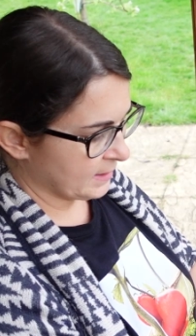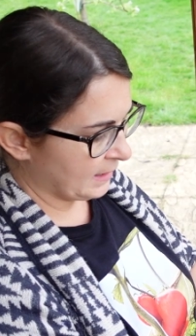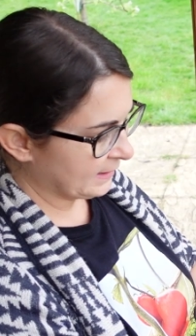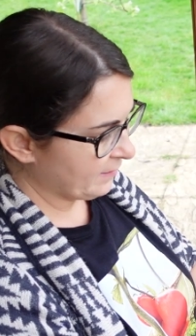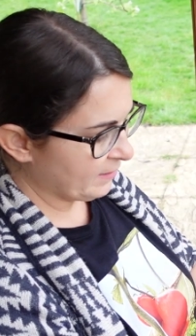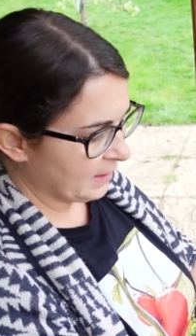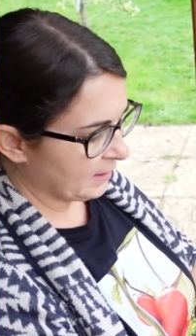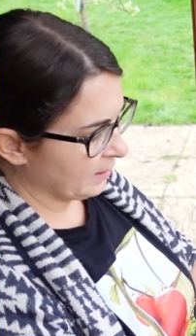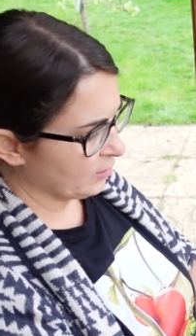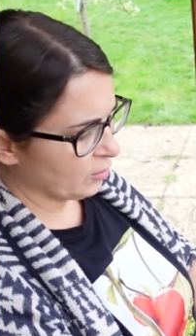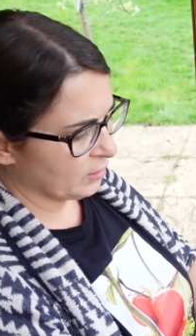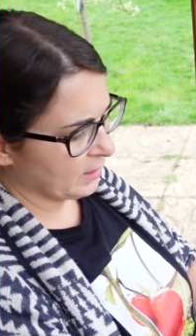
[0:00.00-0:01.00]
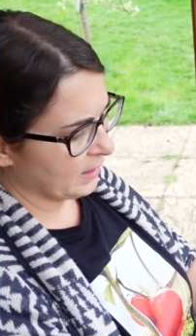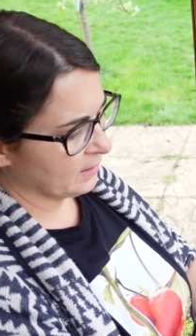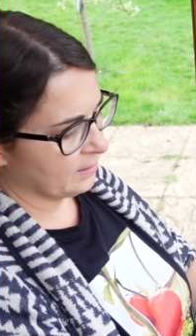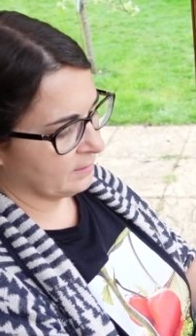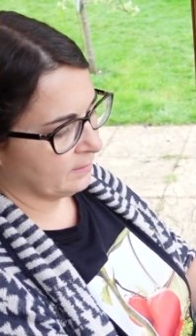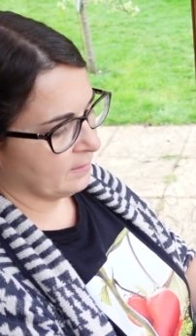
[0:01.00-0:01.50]
I definitely don't
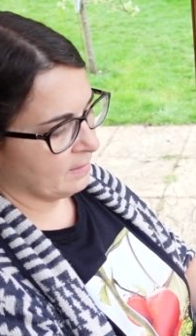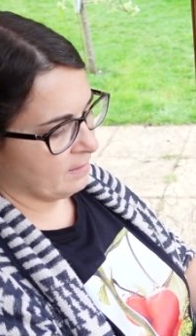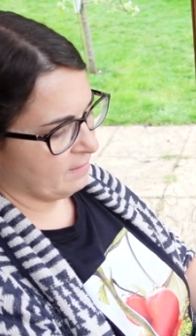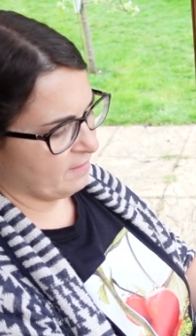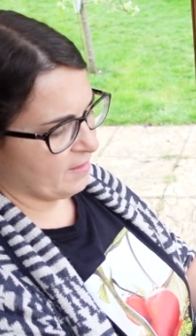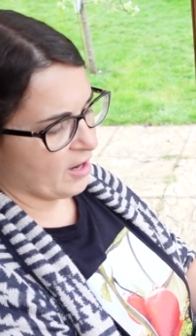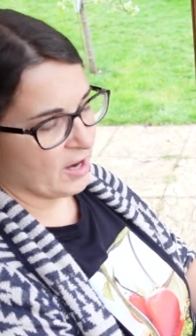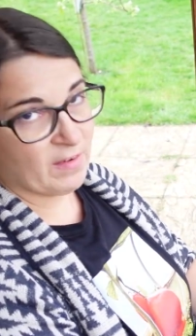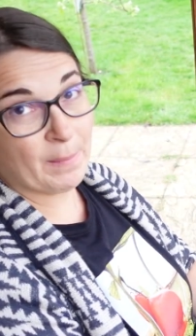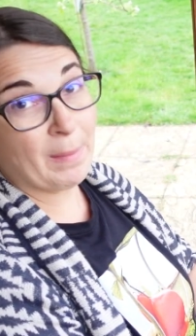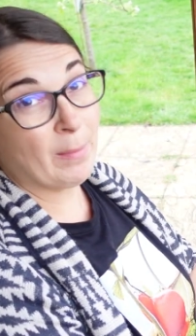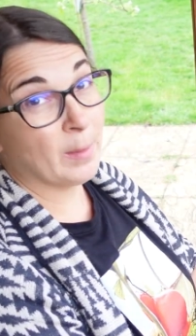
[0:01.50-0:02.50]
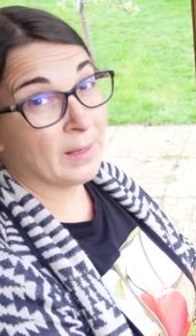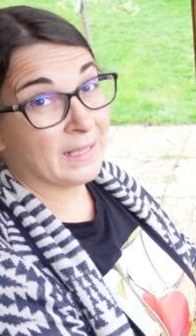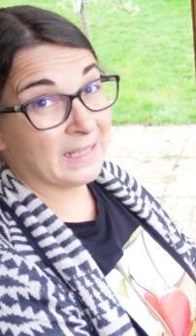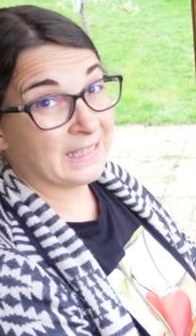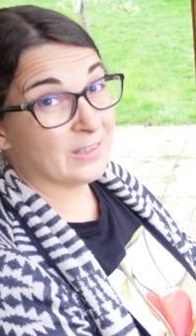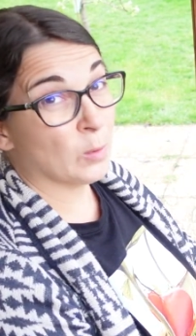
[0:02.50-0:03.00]
need 5, I probably
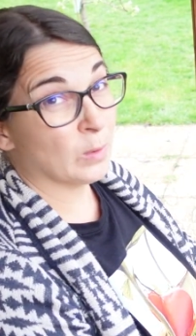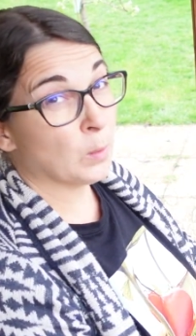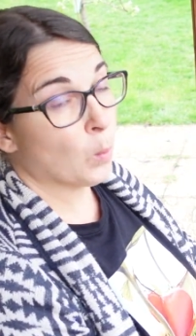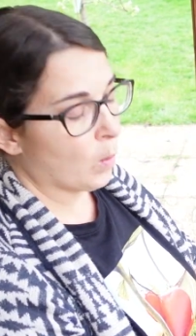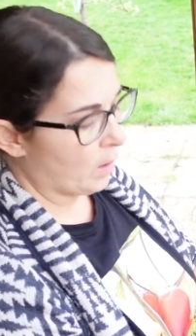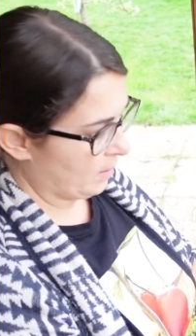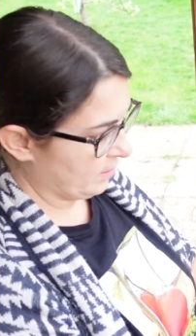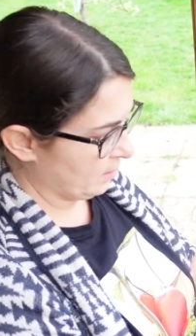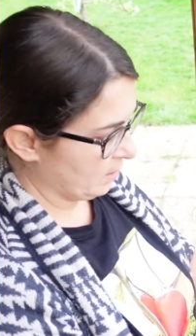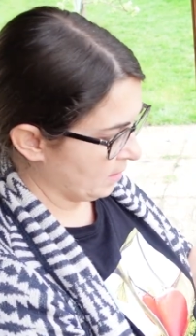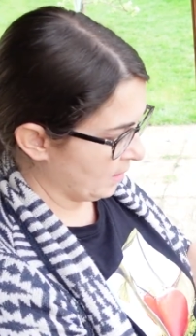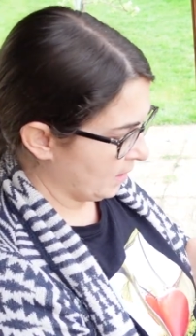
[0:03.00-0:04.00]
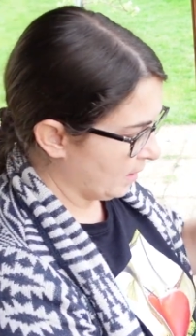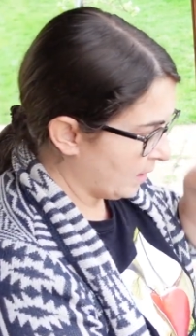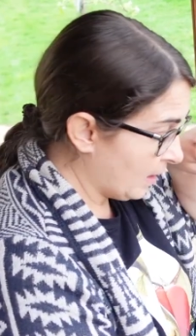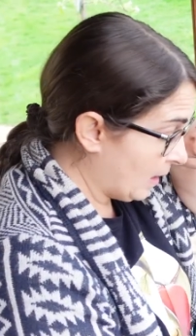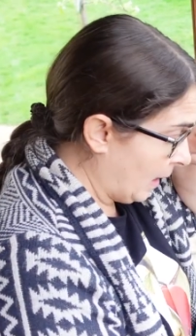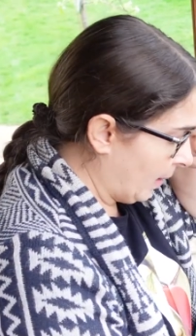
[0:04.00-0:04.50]
need only 1,
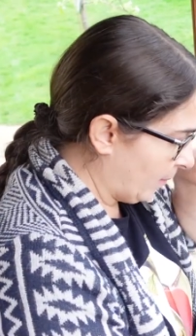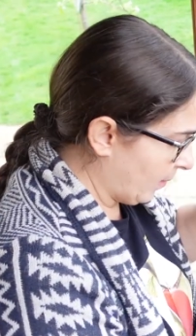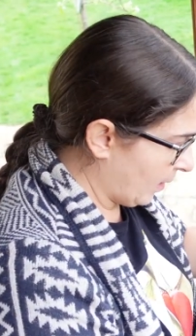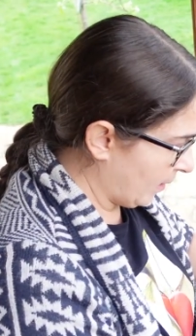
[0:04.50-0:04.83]
but